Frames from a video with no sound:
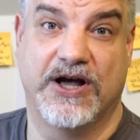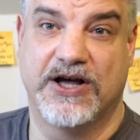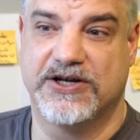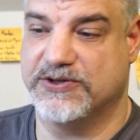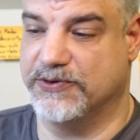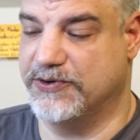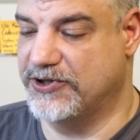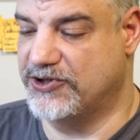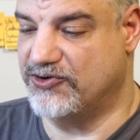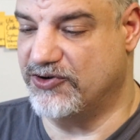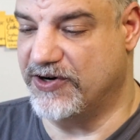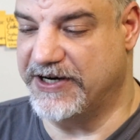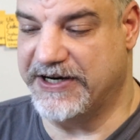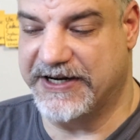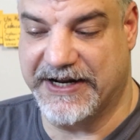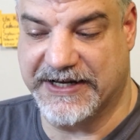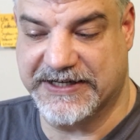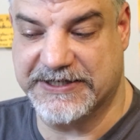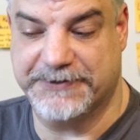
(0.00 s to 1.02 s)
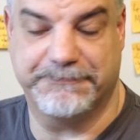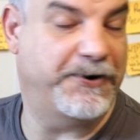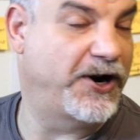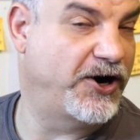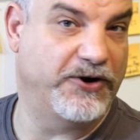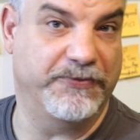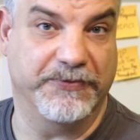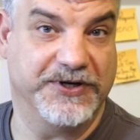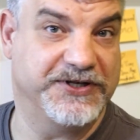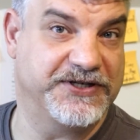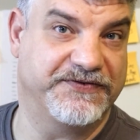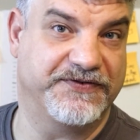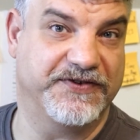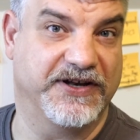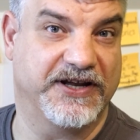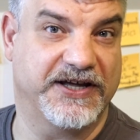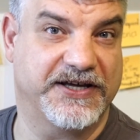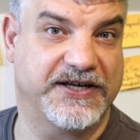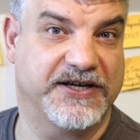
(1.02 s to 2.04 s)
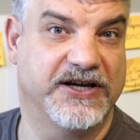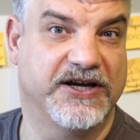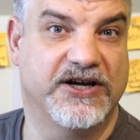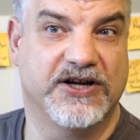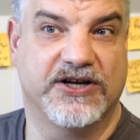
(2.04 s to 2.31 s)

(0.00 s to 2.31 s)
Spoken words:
So we're trying an experiment, if you like,